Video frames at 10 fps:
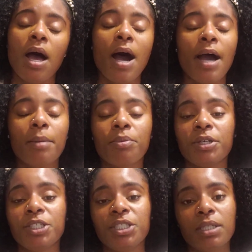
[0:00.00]
I
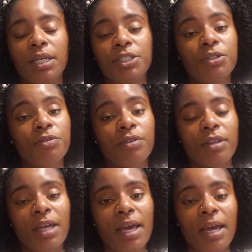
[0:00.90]
appreciate you for
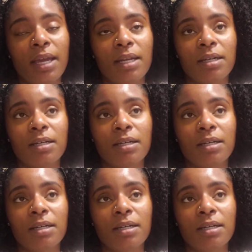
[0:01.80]
that.